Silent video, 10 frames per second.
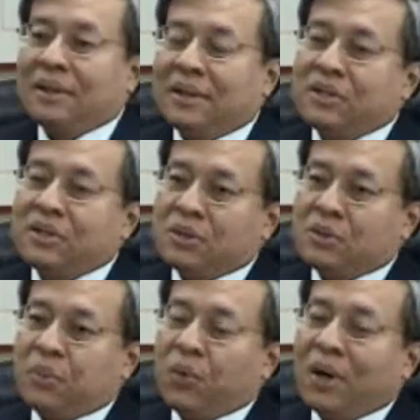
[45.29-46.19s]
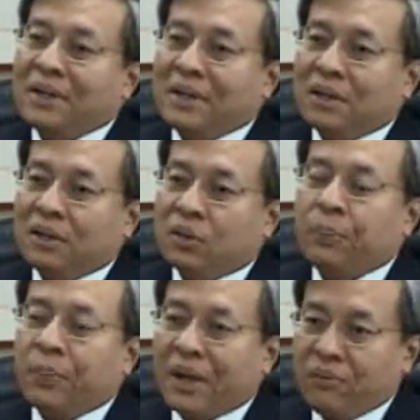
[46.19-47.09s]
This is providing a
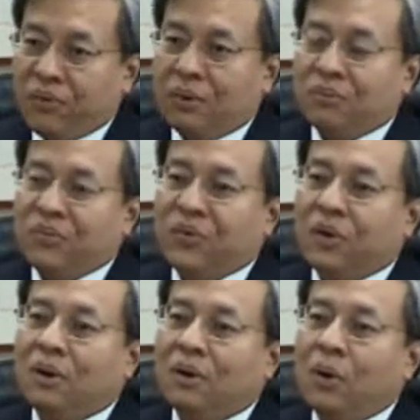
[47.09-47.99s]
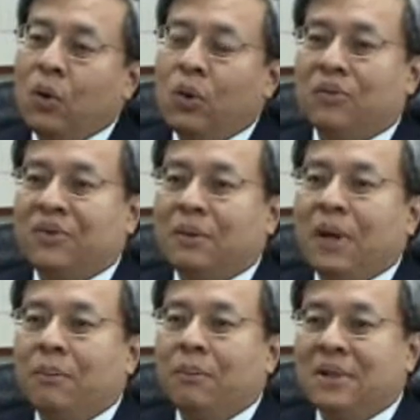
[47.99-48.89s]
good platform for all of the
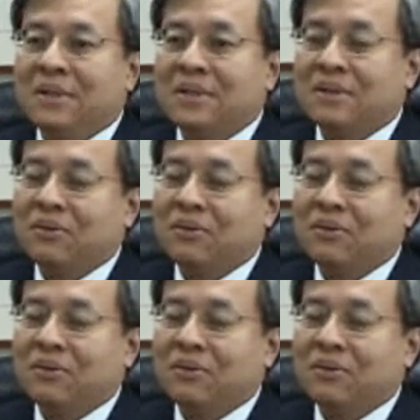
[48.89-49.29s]
members